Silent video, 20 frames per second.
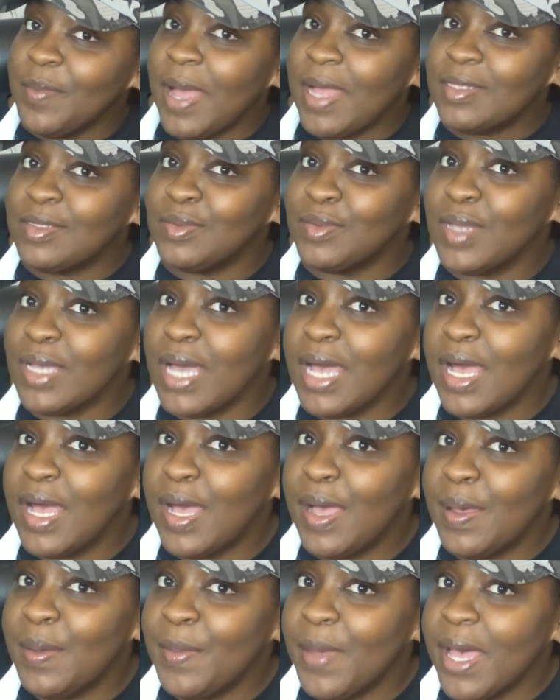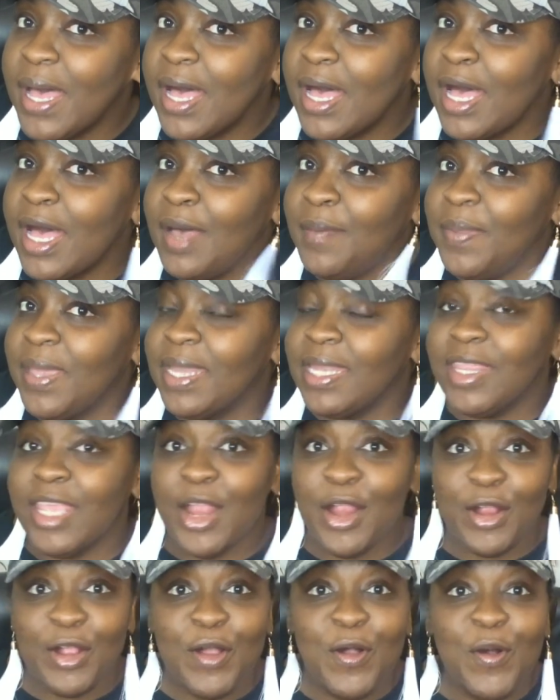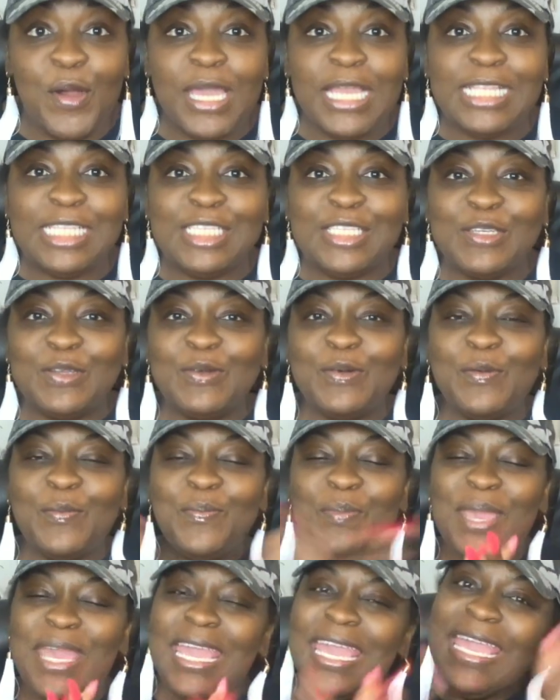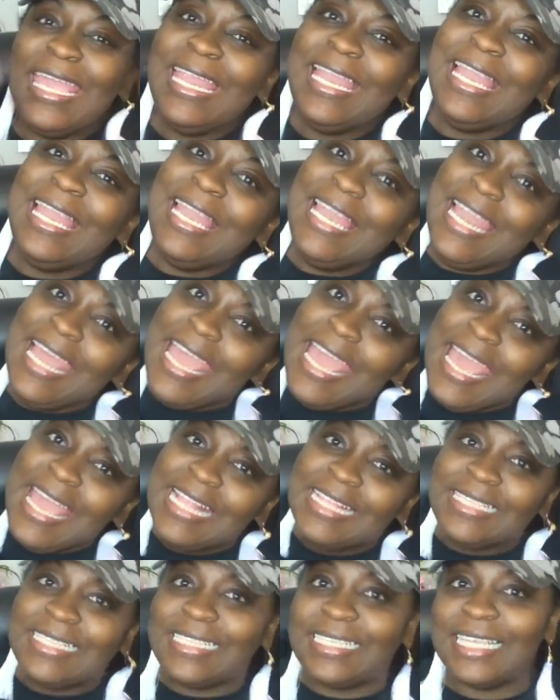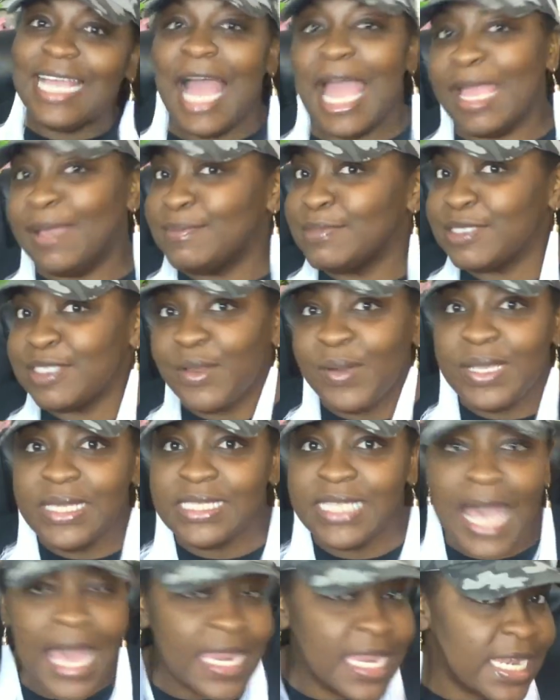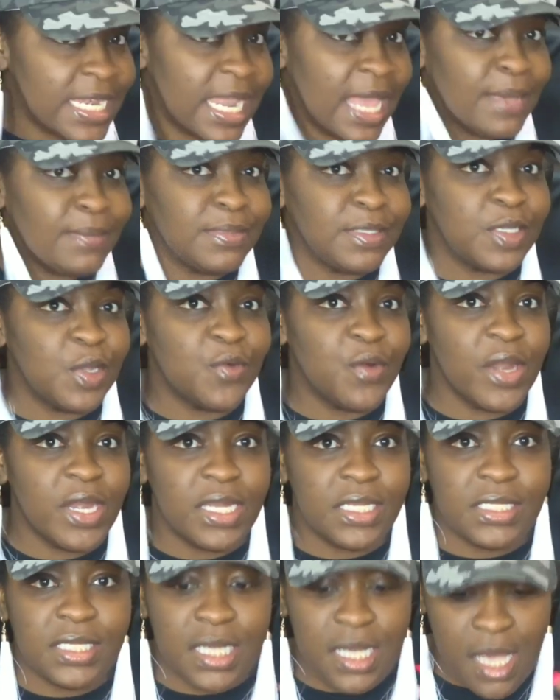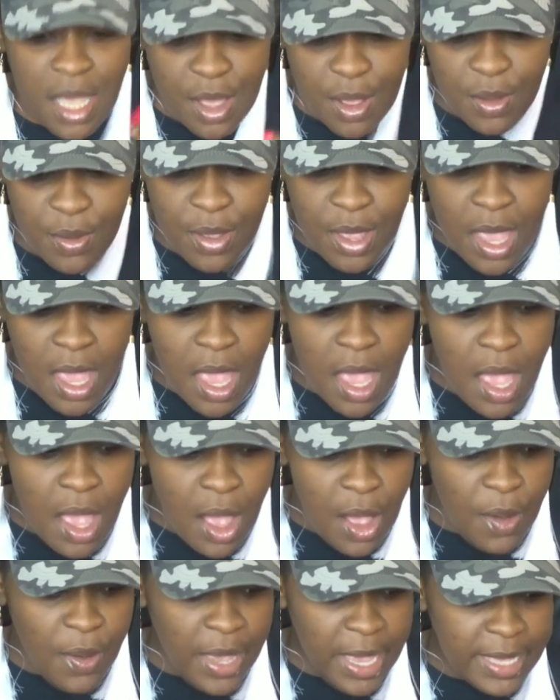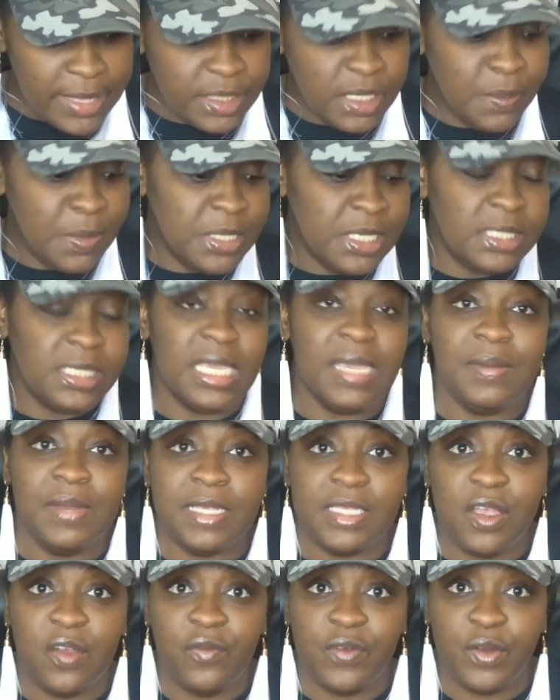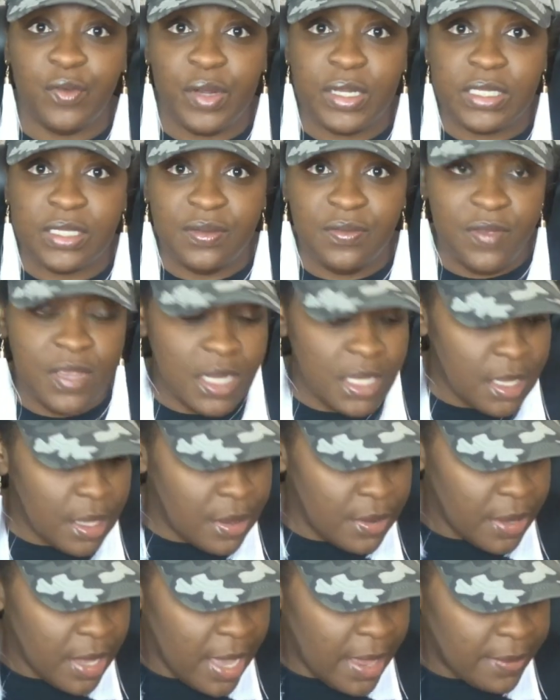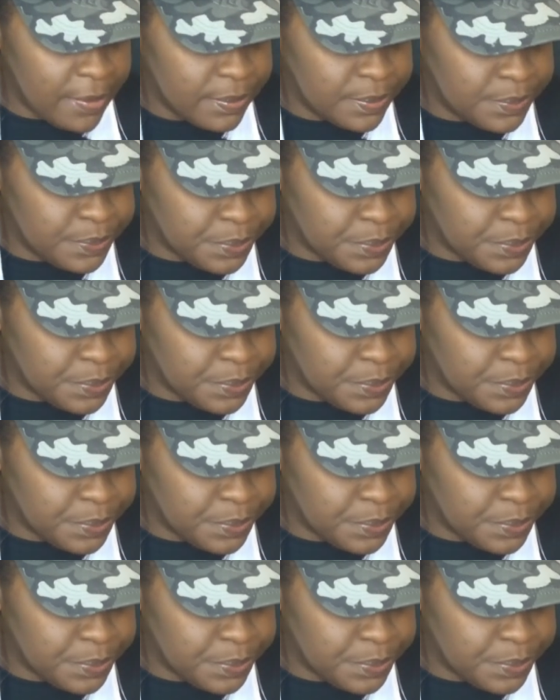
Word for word: about to come up and they're going to be lit. I am so excited and I'm so ready to go. Okay, so I'm gonna just keep these on for the rest of the video, okay?